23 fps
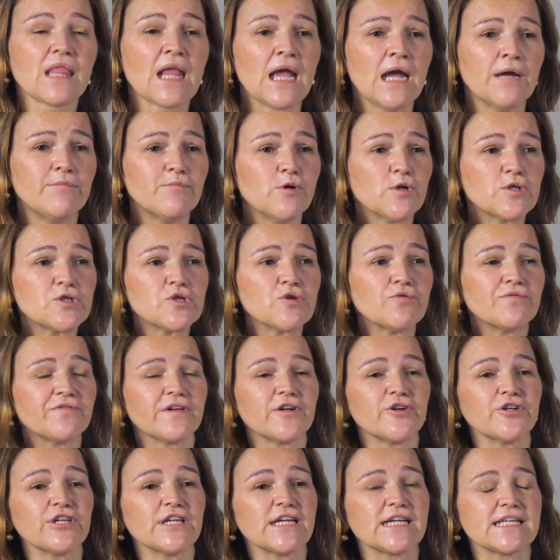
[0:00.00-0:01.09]
I'm also
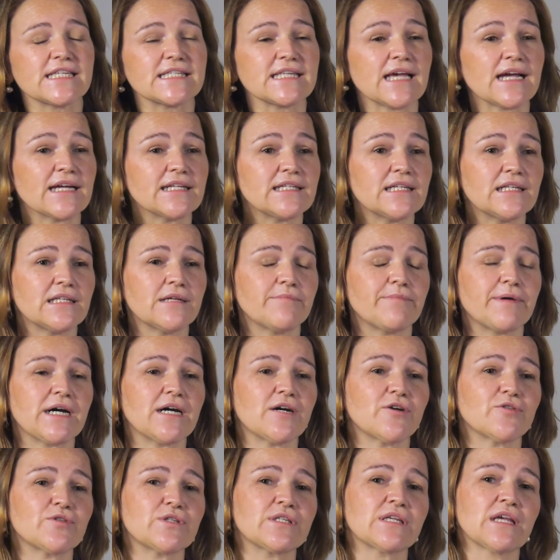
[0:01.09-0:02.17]
very excited
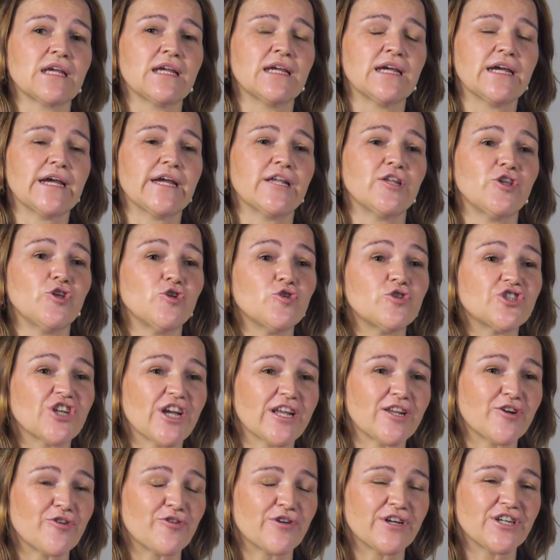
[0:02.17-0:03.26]
about a new
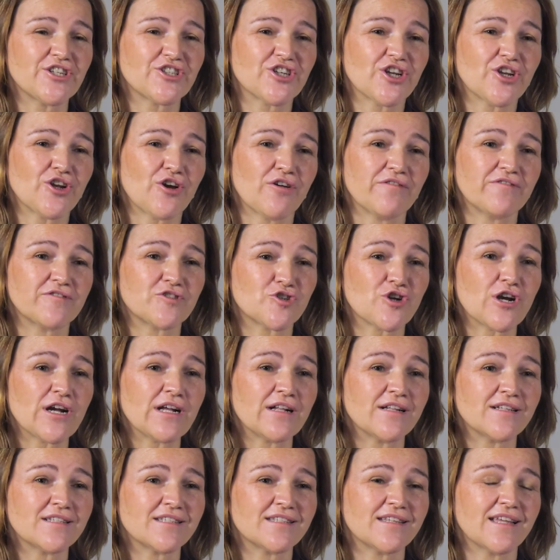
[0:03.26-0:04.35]
generation of
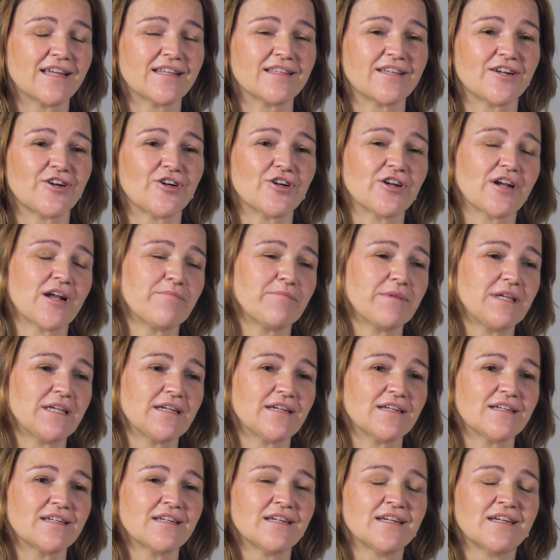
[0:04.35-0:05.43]
trials that are
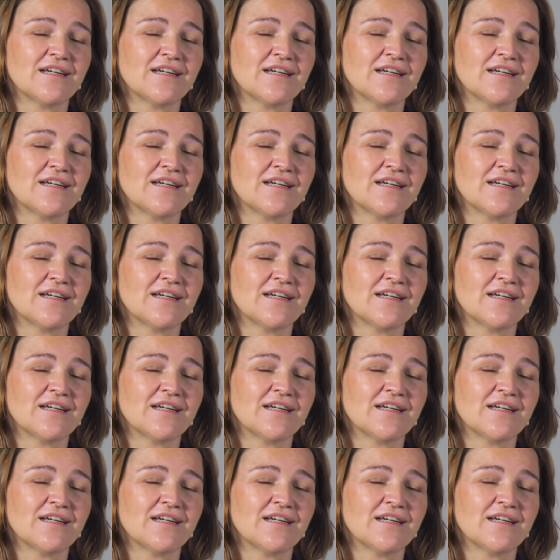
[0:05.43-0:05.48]
coming